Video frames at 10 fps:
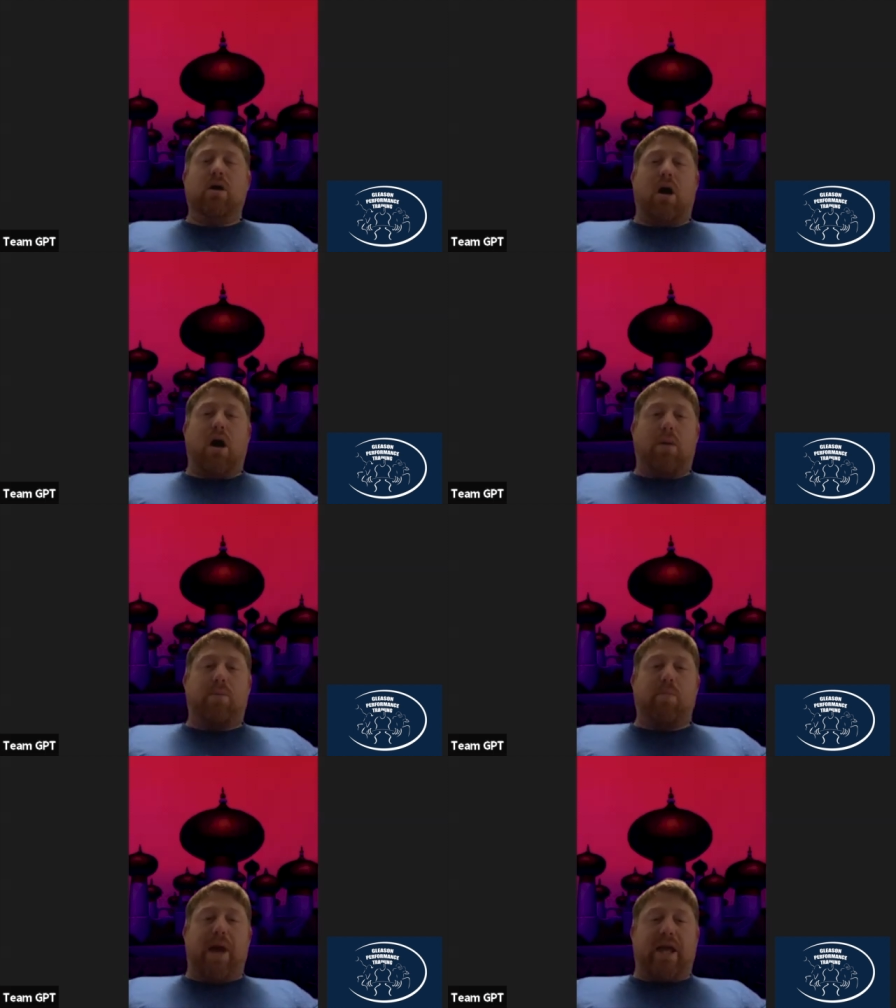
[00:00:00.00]

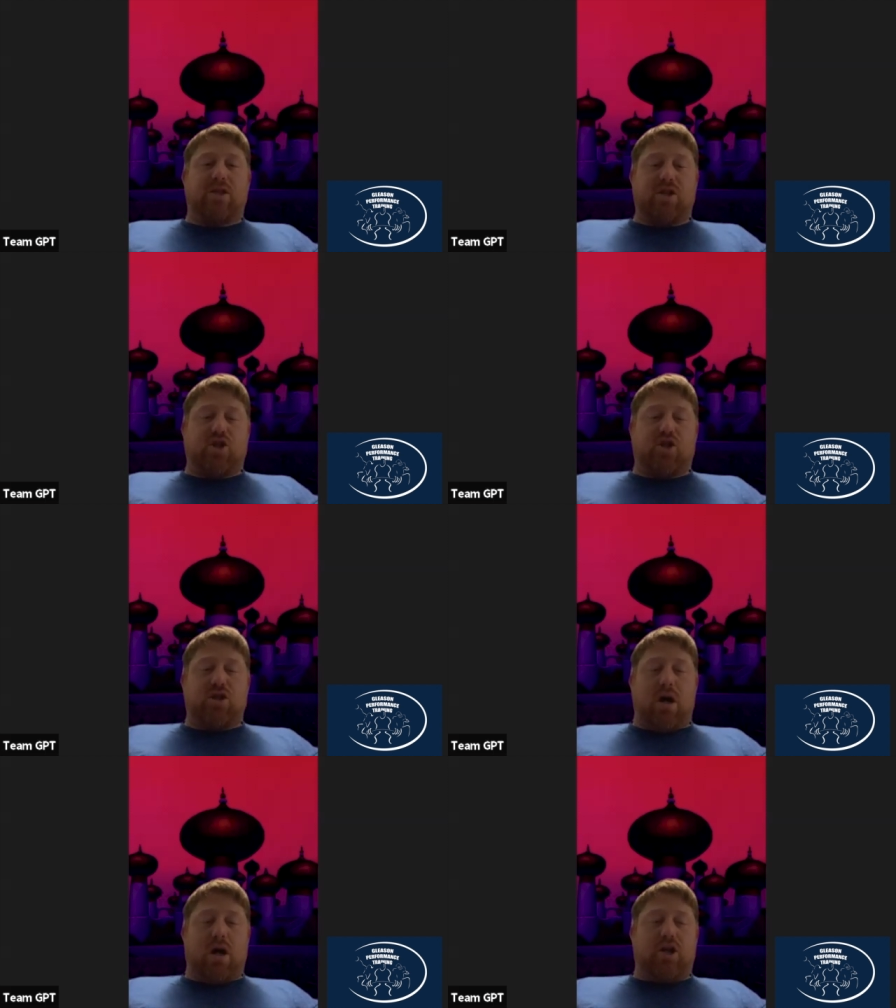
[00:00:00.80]
The bands
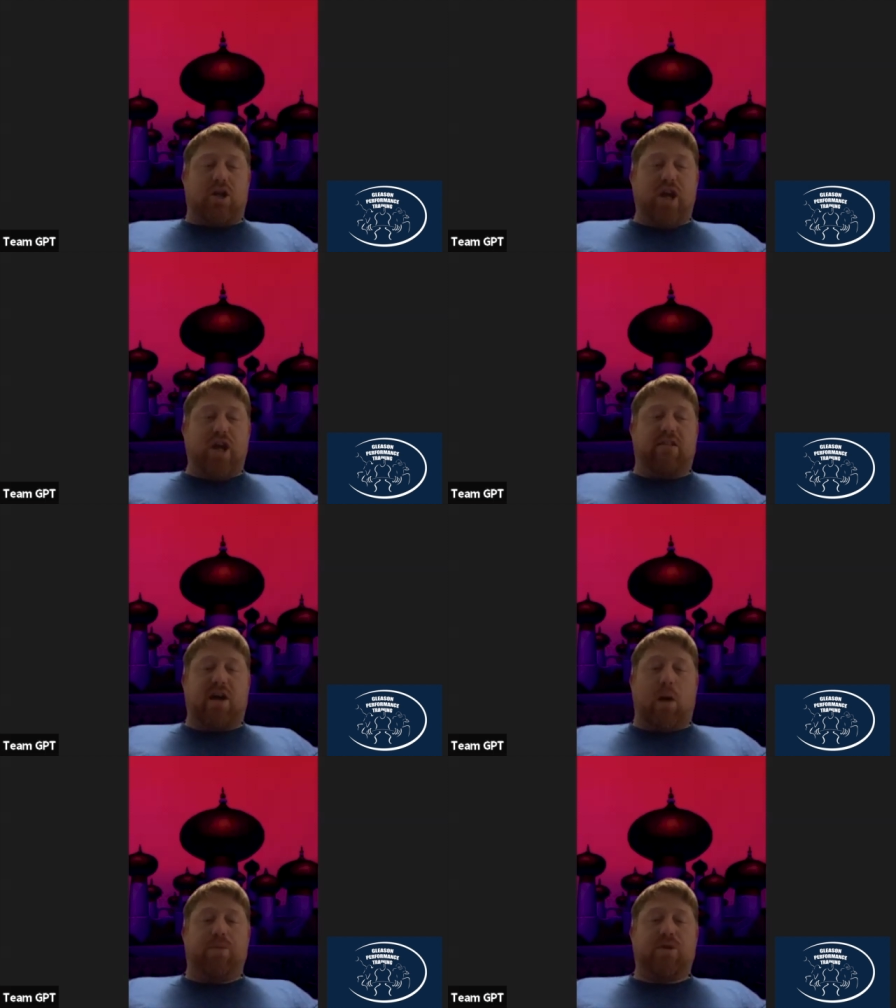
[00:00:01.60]
and chains
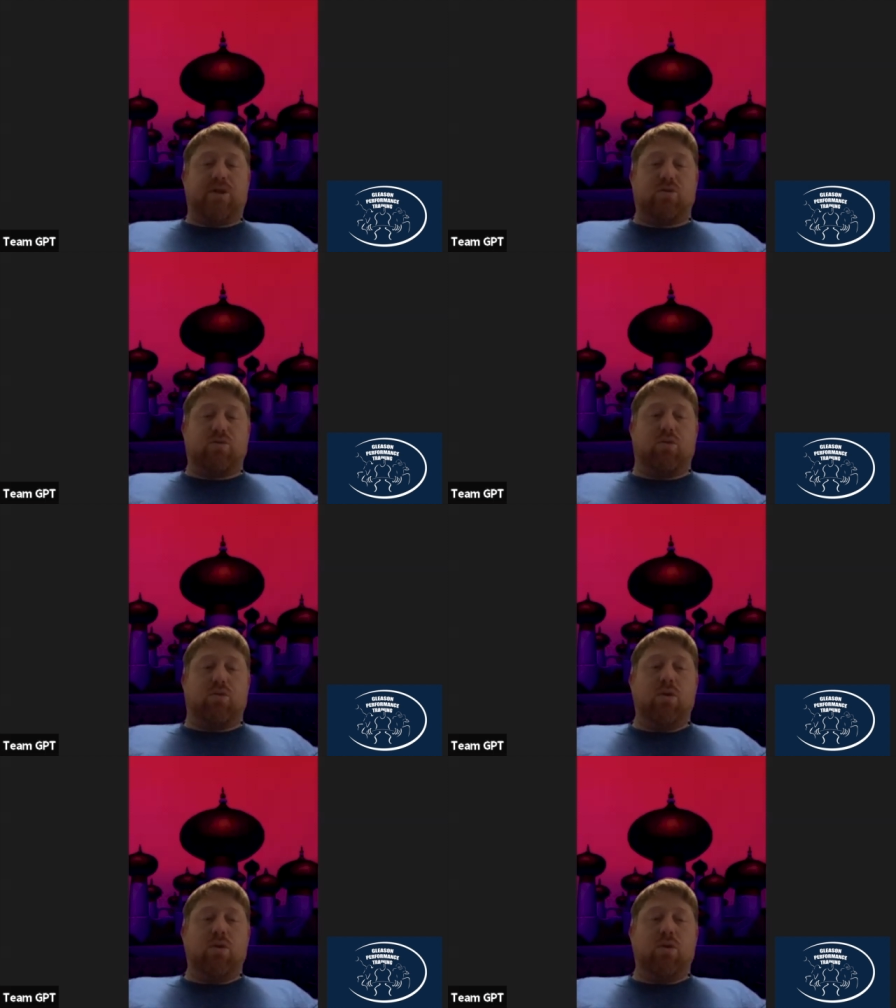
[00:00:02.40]
help to